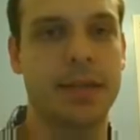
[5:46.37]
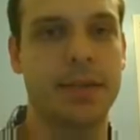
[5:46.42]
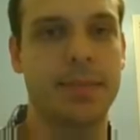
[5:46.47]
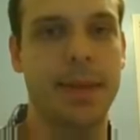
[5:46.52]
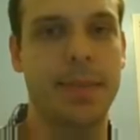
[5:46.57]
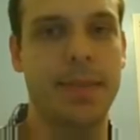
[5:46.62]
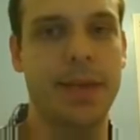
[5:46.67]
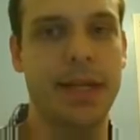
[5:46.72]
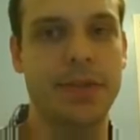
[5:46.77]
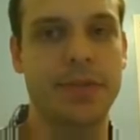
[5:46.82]

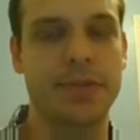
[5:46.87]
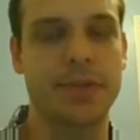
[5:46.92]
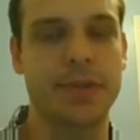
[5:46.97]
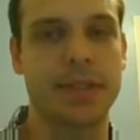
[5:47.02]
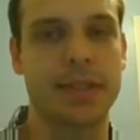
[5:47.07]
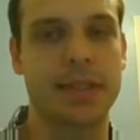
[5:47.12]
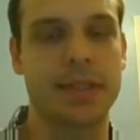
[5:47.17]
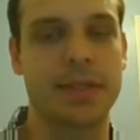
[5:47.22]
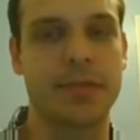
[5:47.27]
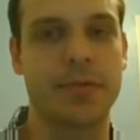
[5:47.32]
my
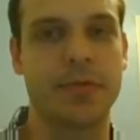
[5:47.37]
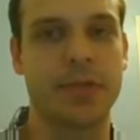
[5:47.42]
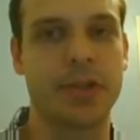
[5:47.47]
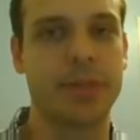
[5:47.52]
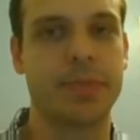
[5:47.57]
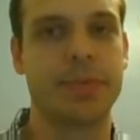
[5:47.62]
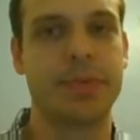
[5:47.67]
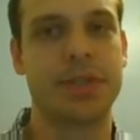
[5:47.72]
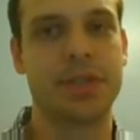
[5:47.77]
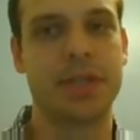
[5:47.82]
patrons. Really
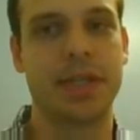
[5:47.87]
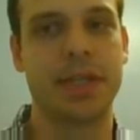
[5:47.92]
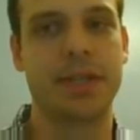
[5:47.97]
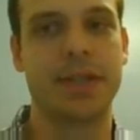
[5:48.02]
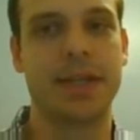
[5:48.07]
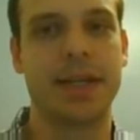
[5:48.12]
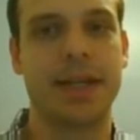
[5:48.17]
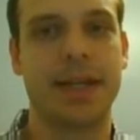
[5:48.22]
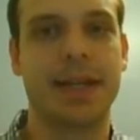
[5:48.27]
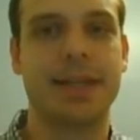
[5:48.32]
appreciate you
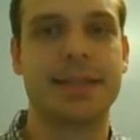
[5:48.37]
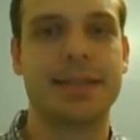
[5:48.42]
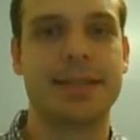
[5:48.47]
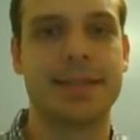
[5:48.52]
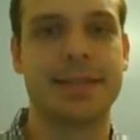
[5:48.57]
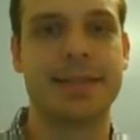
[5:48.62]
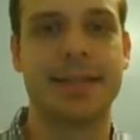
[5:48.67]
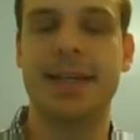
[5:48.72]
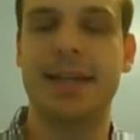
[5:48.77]
guys.